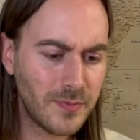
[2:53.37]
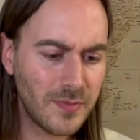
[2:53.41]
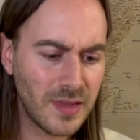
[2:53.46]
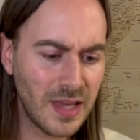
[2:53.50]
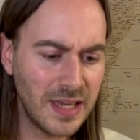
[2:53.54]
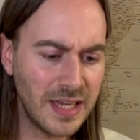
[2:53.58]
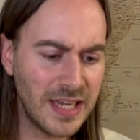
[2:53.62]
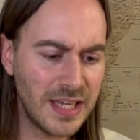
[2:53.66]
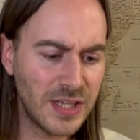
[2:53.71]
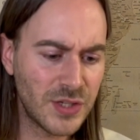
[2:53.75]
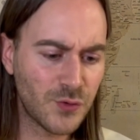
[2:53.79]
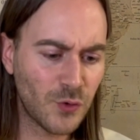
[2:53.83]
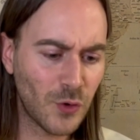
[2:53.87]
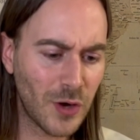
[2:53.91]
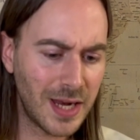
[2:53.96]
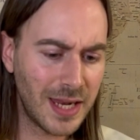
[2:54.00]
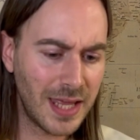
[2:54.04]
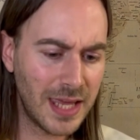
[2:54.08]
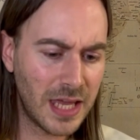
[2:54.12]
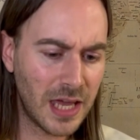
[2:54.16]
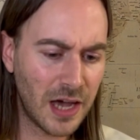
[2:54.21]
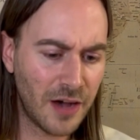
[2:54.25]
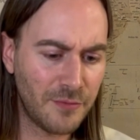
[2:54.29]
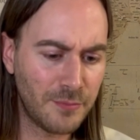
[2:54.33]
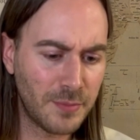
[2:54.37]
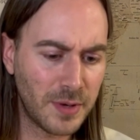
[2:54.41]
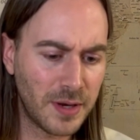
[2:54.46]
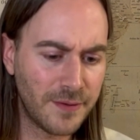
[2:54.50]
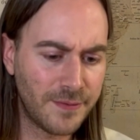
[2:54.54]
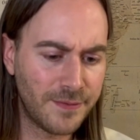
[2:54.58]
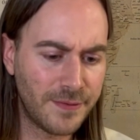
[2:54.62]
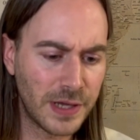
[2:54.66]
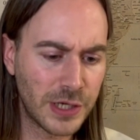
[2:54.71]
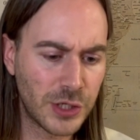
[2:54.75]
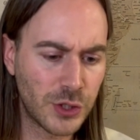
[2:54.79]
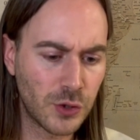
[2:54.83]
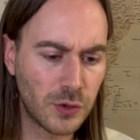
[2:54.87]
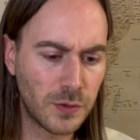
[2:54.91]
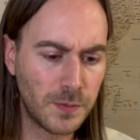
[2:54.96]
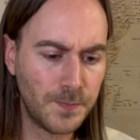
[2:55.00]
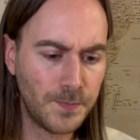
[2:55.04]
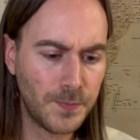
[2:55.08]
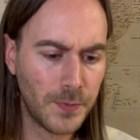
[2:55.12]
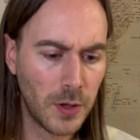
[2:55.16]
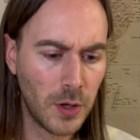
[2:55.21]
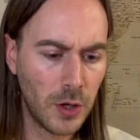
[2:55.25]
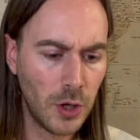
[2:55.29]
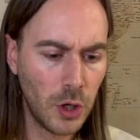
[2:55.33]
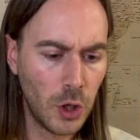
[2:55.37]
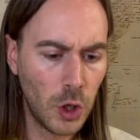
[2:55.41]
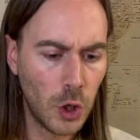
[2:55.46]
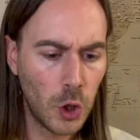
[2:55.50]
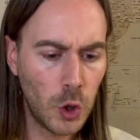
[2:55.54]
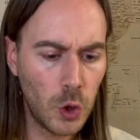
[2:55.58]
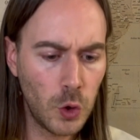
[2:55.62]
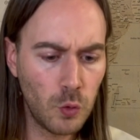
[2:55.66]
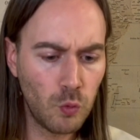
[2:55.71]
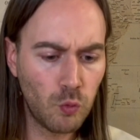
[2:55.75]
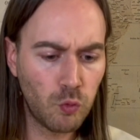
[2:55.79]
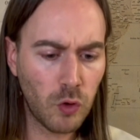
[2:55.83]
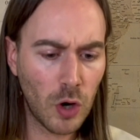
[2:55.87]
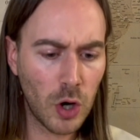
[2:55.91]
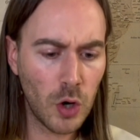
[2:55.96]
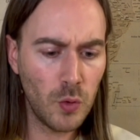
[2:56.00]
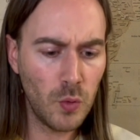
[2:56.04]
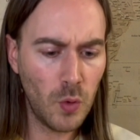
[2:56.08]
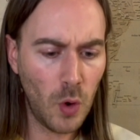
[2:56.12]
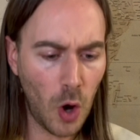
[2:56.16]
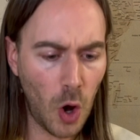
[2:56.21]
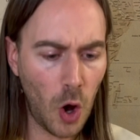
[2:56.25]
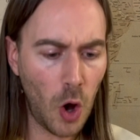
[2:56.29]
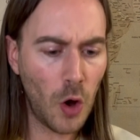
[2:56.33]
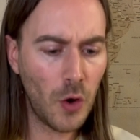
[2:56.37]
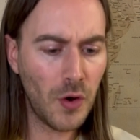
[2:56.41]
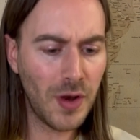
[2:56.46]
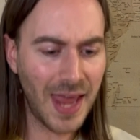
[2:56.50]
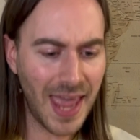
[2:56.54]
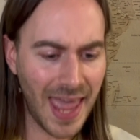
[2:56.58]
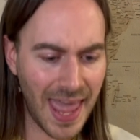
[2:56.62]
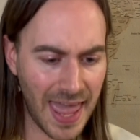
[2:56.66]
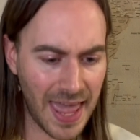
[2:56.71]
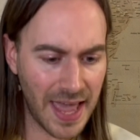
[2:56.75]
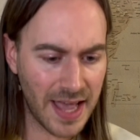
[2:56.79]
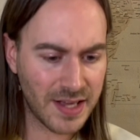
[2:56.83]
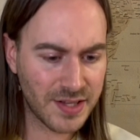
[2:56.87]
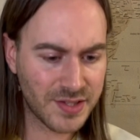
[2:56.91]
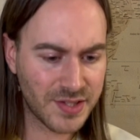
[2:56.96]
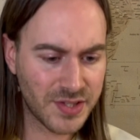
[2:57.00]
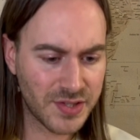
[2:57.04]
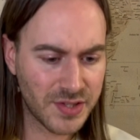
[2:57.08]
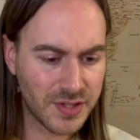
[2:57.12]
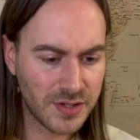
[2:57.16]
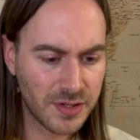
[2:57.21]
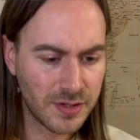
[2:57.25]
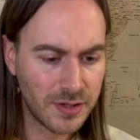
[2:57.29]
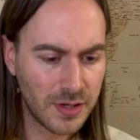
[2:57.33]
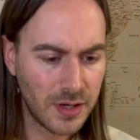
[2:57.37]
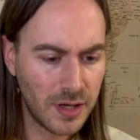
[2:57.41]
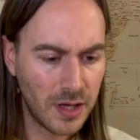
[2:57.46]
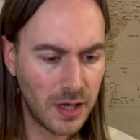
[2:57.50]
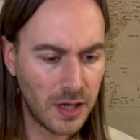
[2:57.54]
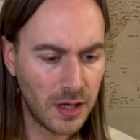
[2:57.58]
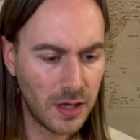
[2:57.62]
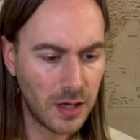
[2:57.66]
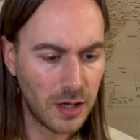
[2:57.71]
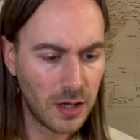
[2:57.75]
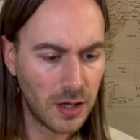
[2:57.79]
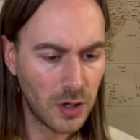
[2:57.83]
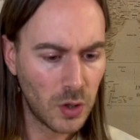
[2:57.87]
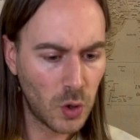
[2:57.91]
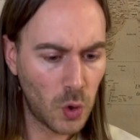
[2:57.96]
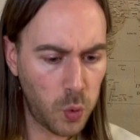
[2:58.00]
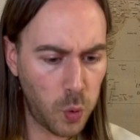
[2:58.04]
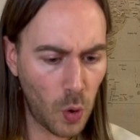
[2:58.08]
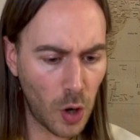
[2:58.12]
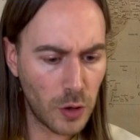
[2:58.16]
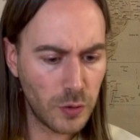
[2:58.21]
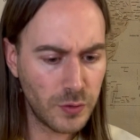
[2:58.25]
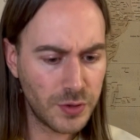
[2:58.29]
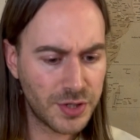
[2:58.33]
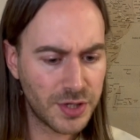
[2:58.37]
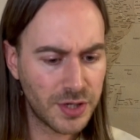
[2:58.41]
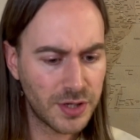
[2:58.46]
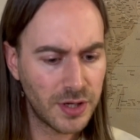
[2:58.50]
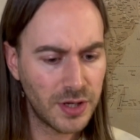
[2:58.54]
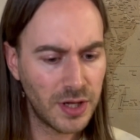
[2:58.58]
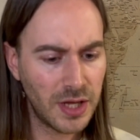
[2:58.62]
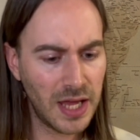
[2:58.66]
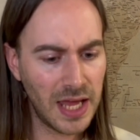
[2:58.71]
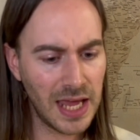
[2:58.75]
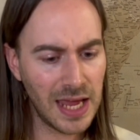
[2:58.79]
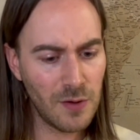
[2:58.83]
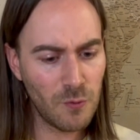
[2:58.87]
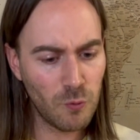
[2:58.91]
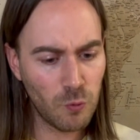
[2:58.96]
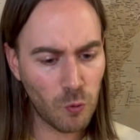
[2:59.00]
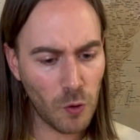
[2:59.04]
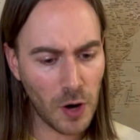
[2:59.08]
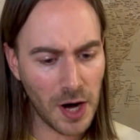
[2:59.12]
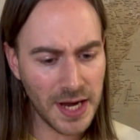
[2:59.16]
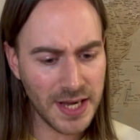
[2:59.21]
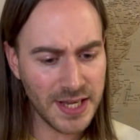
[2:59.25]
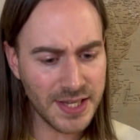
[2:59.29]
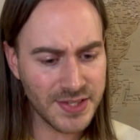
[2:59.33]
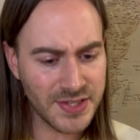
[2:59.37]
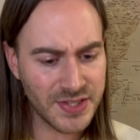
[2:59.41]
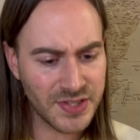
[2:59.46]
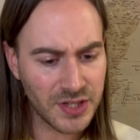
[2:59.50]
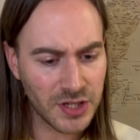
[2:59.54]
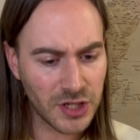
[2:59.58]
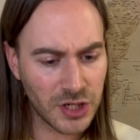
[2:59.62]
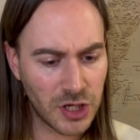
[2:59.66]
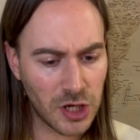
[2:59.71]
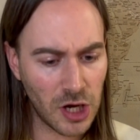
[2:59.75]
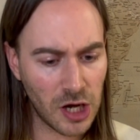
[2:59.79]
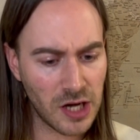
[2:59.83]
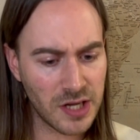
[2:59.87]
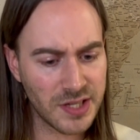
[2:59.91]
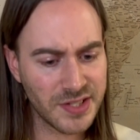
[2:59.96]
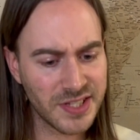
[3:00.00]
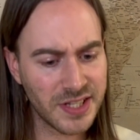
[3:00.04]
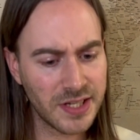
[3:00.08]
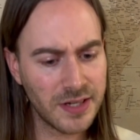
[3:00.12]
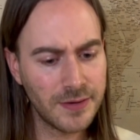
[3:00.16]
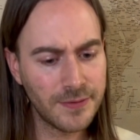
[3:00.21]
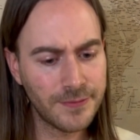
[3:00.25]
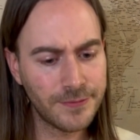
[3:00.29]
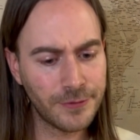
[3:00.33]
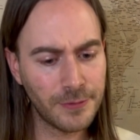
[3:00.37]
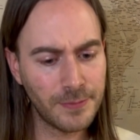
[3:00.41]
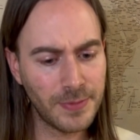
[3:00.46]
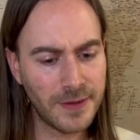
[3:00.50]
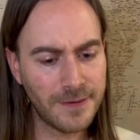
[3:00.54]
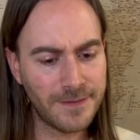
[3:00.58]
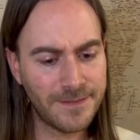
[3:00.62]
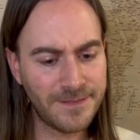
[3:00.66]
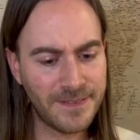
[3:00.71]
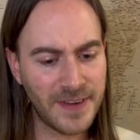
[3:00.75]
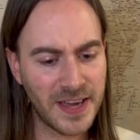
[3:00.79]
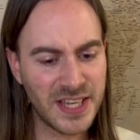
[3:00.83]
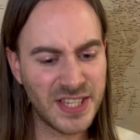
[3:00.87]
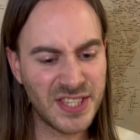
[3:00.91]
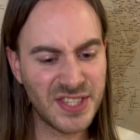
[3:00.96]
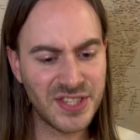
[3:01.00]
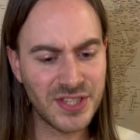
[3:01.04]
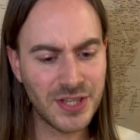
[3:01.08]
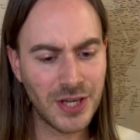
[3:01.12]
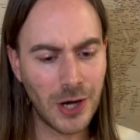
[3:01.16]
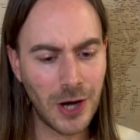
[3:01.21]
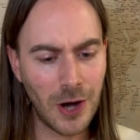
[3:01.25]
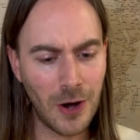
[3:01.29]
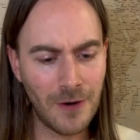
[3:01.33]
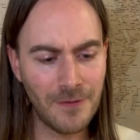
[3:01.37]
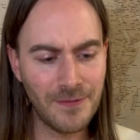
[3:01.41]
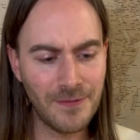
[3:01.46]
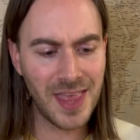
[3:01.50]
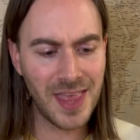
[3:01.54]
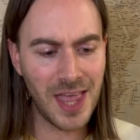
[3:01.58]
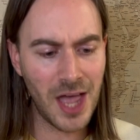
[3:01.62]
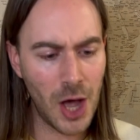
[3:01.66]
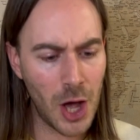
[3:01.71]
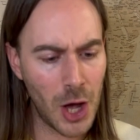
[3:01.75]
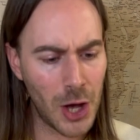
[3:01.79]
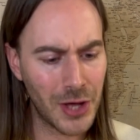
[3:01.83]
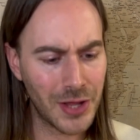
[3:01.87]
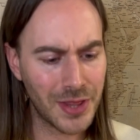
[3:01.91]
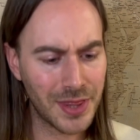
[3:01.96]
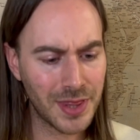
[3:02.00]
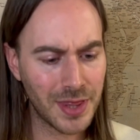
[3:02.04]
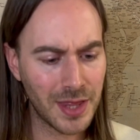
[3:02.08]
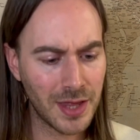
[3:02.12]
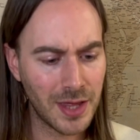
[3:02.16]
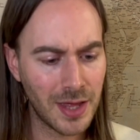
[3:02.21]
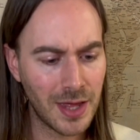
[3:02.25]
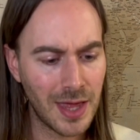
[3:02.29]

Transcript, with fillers: Israeli government official who wrote on X, quote, Erase Gaza from the face of earth.